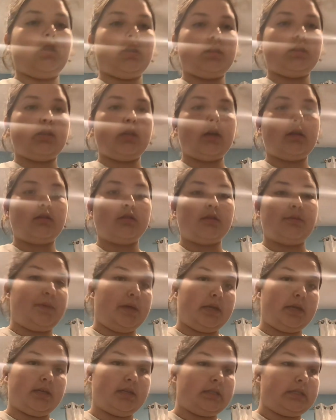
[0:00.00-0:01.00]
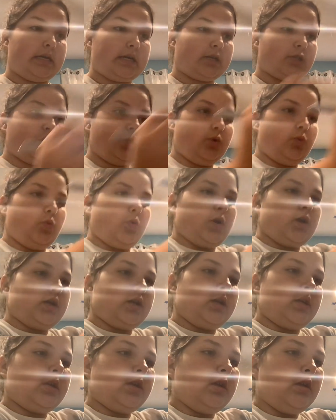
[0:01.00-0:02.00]
get that, the pink is actually
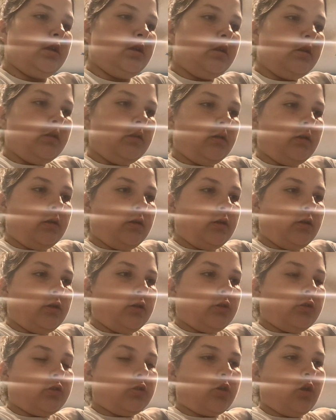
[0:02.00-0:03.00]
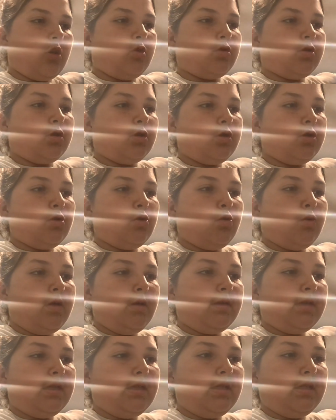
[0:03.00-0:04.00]
working. So you
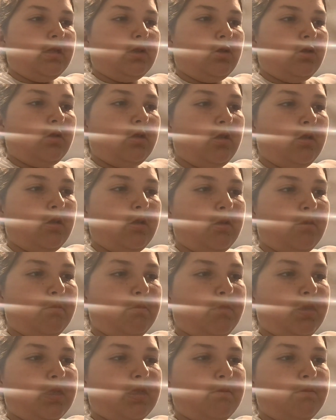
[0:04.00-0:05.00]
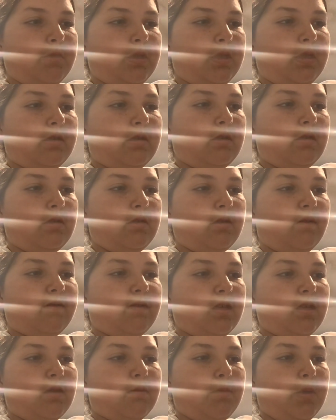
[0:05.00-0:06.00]
will see little bits and pieces of
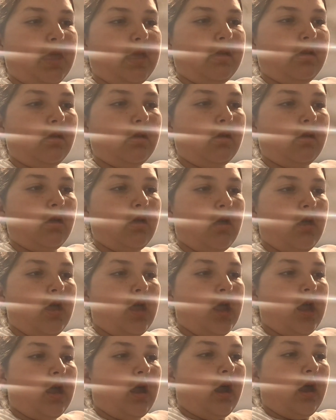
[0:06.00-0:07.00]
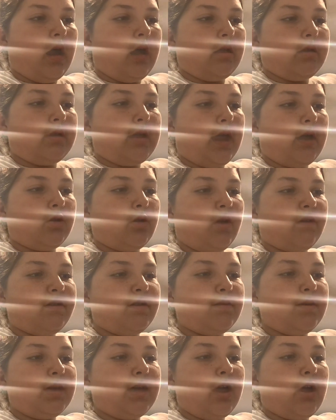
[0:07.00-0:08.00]
this pink. Now you have
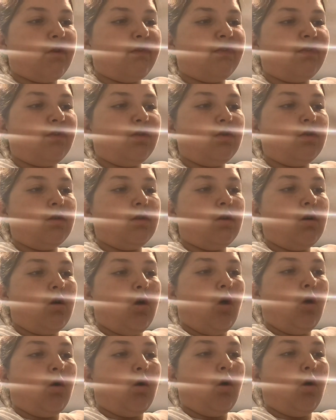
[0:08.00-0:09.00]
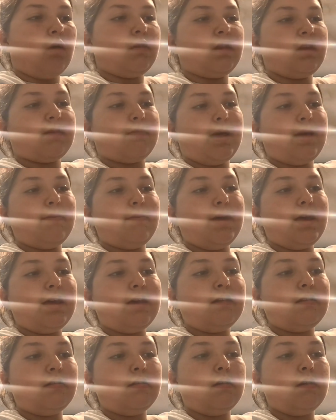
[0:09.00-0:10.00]
to be careful on this paint
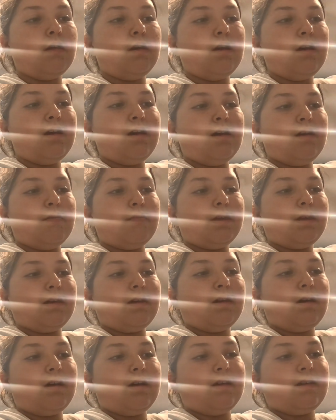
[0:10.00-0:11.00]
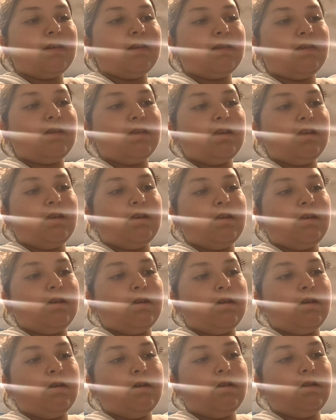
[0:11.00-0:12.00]
pen because
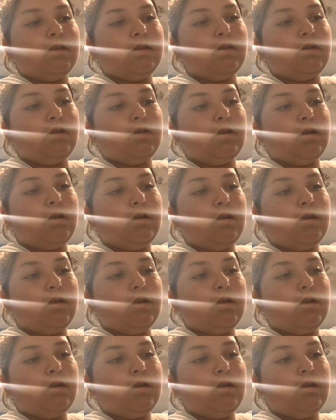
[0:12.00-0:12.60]
the little